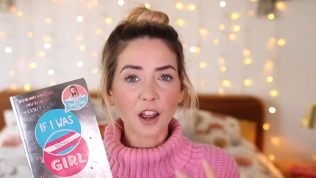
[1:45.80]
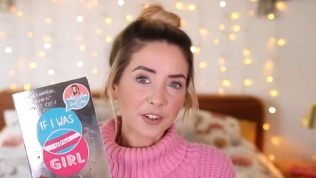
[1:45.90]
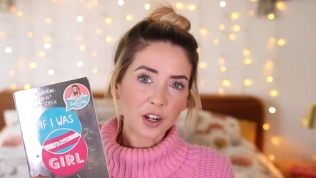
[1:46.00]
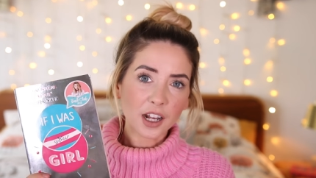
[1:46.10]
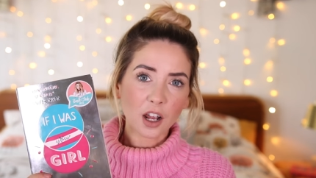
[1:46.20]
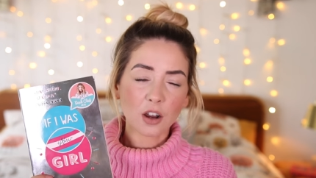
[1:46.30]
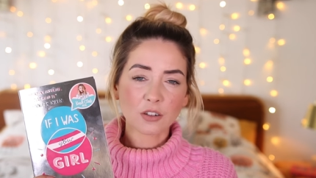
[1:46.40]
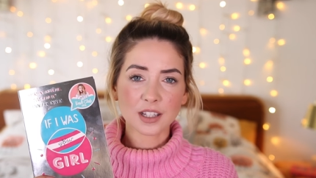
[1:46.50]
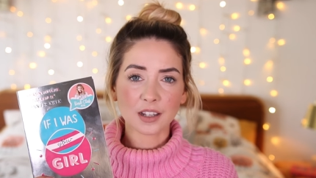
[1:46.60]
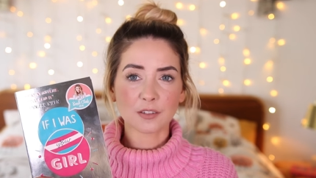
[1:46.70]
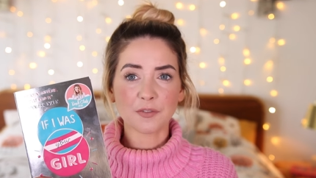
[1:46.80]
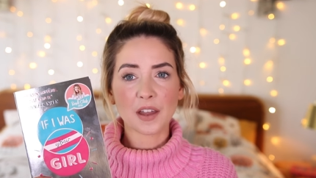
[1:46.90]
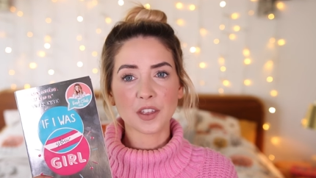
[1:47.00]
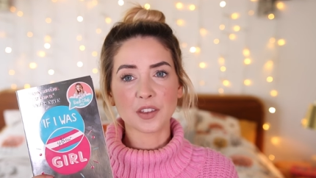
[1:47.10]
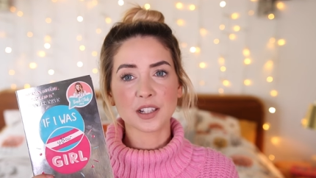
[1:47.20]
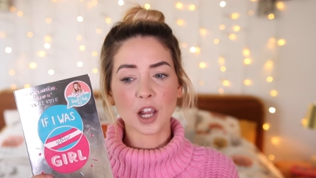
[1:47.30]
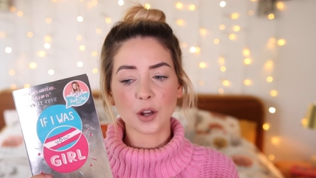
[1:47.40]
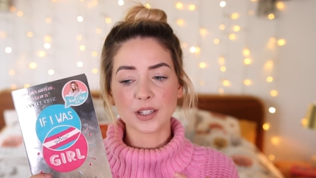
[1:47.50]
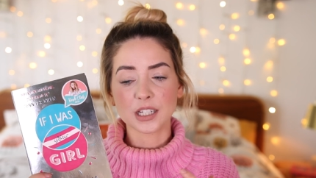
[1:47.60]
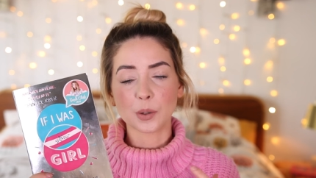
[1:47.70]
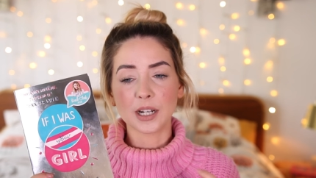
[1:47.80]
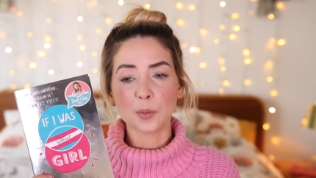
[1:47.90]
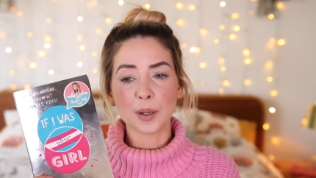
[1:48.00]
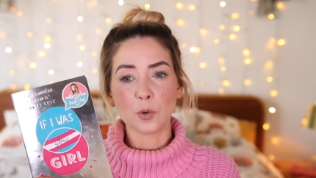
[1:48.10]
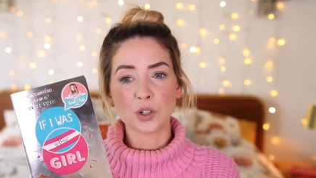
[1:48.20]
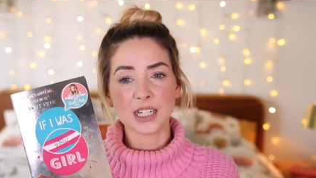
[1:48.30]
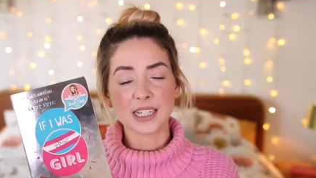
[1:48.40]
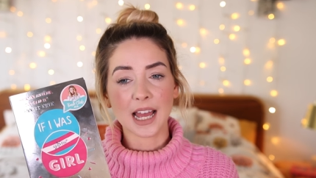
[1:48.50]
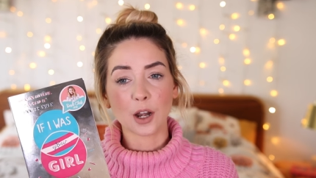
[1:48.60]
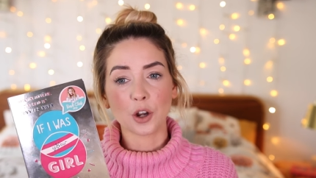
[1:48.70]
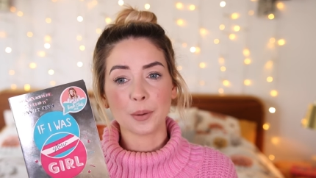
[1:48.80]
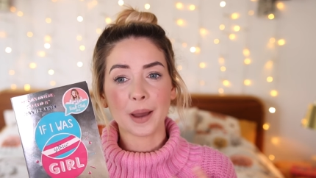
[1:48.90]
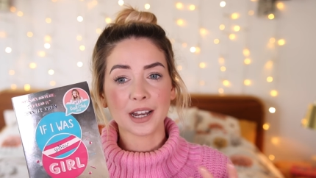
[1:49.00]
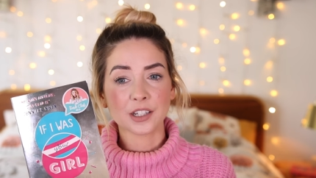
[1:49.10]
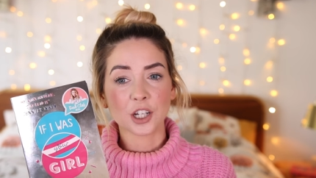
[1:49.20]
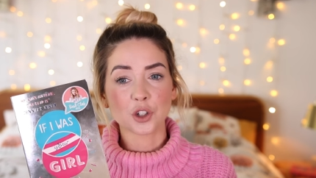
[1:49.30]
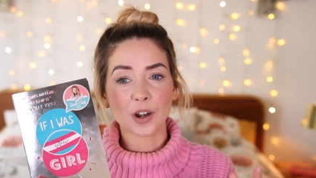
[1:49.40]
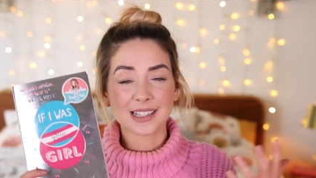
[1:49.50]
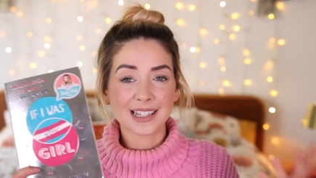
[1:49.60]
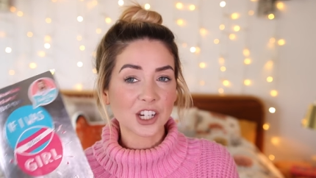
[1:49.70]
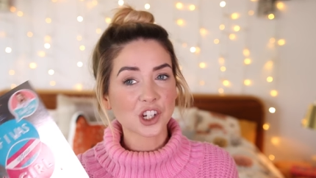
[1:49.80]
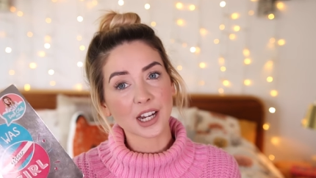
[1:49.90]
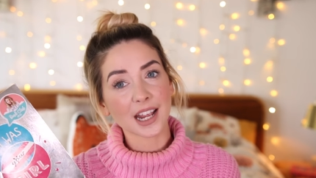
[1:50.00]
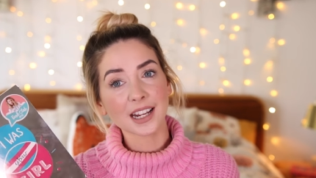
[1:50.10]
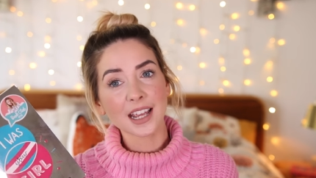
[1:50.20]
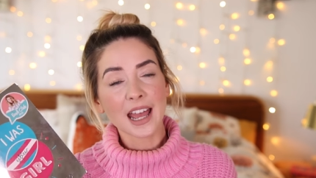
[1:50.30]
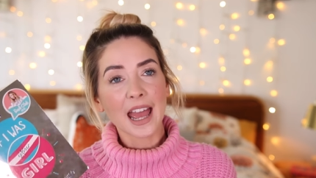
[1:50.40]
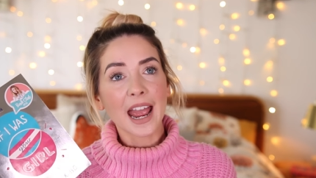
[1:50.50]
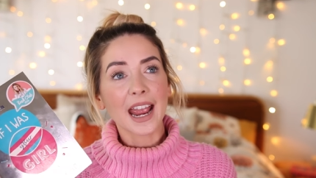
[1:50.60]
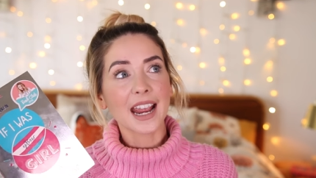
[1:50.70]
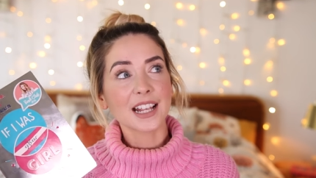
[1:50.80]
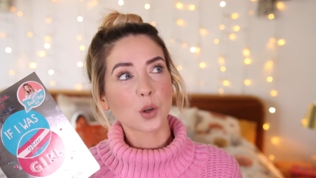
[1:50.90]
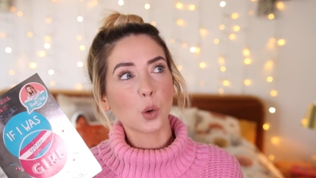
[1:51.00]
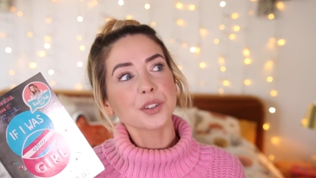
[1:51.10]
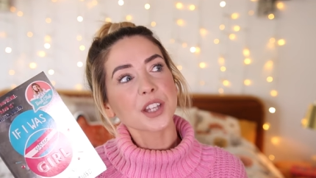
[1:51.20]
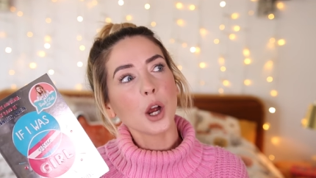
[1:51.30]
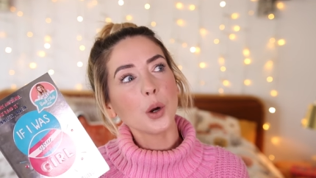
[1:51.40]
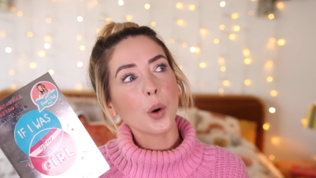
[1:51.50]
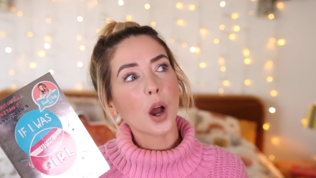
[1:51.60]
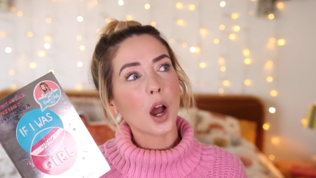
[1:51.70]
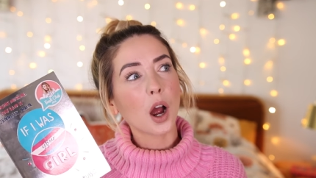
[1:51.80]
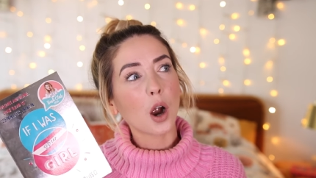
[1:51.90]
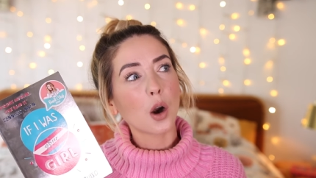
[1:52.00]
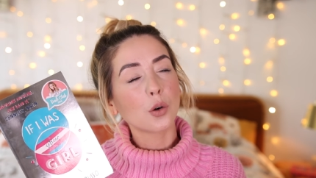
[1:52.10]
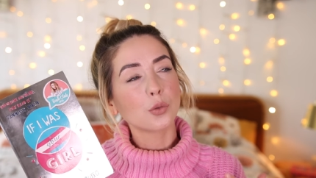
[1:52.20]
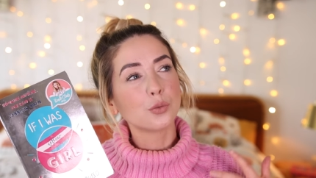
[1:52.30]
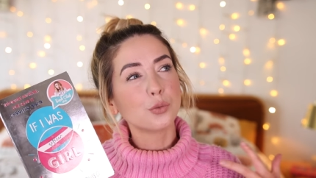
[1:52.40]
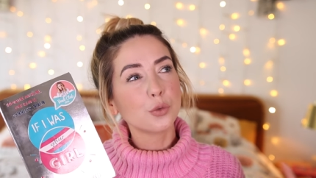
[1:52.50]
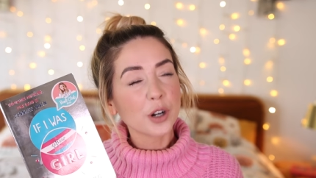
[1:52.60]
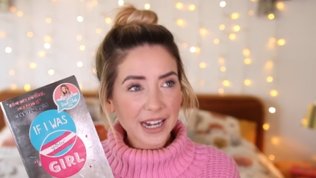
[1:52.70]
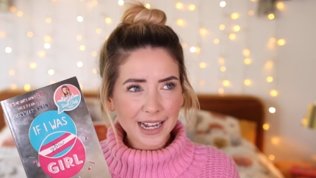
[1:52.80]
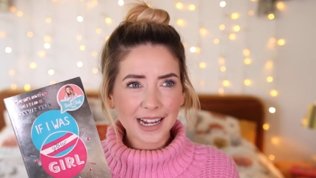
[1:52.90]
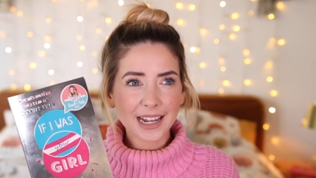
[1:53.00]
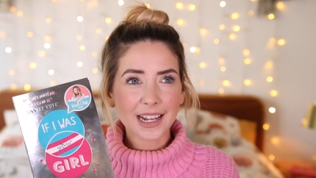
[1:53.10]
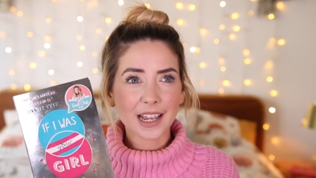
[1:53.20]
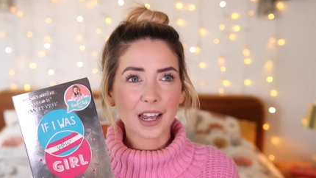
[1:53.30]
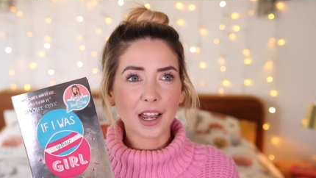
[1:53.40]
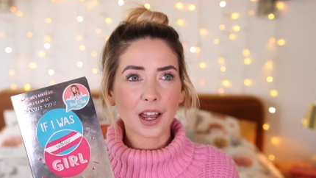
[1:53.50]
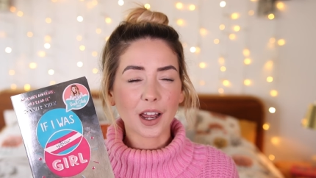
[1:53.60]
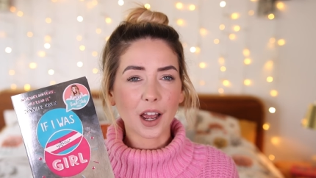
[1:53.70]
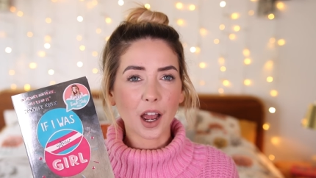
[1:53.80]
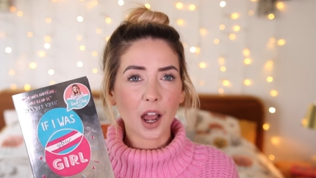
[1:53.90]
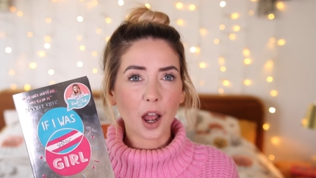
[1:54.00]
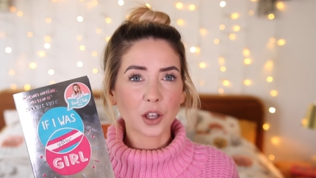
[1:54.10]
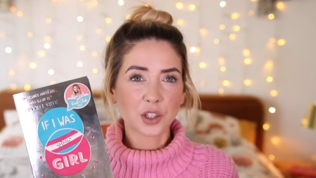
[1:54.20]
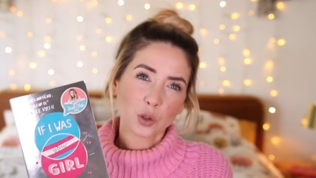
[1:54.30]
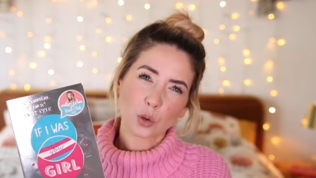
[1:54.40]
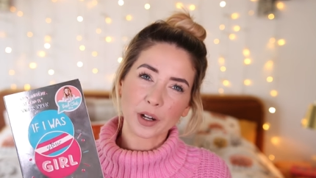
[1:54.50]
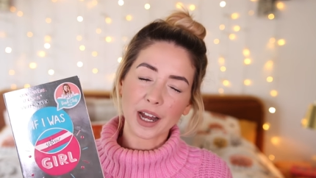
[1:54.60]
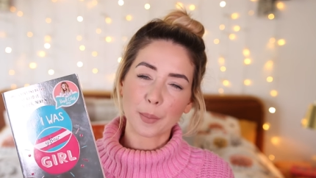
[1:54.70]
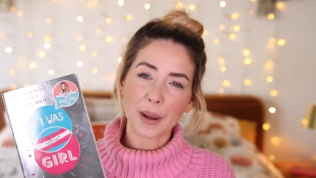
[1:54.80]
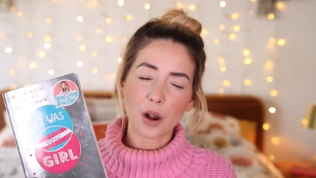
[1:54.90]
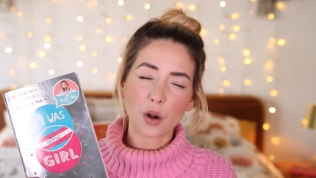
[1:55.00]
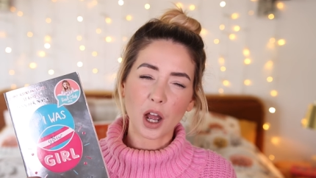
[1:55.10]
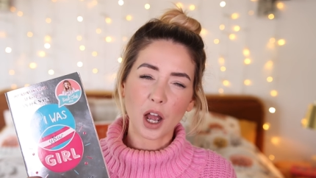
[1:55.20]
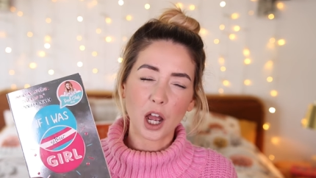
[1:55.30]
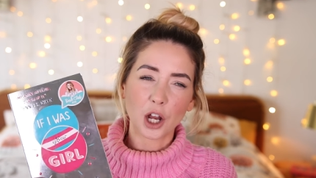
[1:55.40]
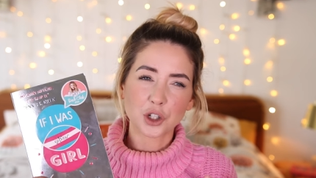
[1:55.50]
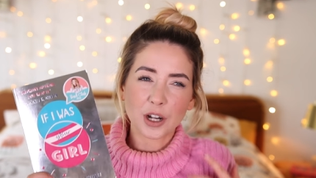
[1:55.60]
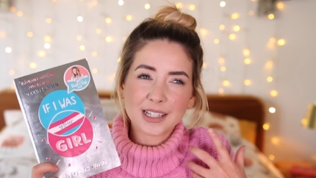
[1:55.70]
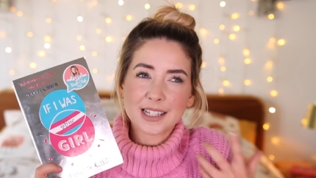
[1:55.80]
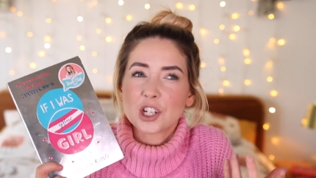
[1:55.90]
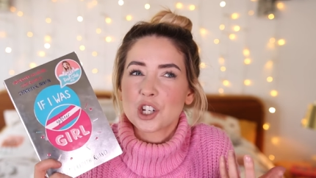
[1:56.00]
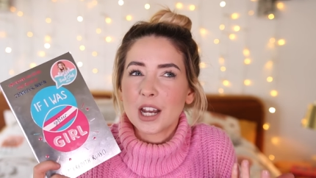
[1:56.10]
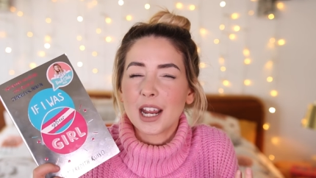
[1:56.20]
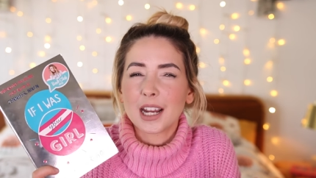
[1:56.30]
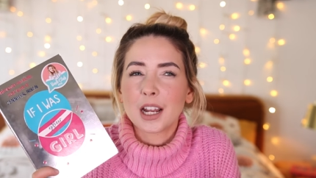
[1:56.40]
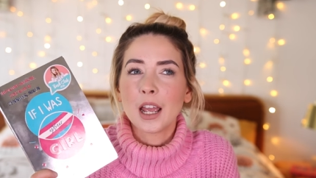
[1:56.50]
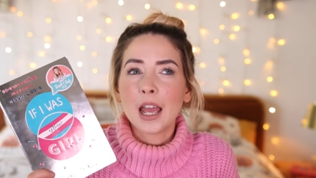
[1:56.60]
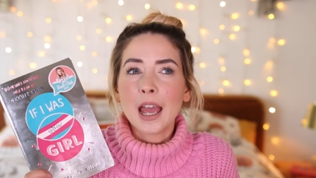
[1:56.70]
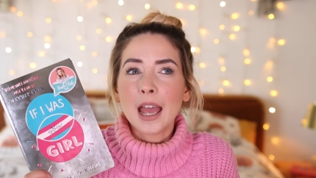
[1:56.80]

I feel like alongside the fact that this goes into a little bit more detail on Amanda transitioning, it's also really a story about her transitioning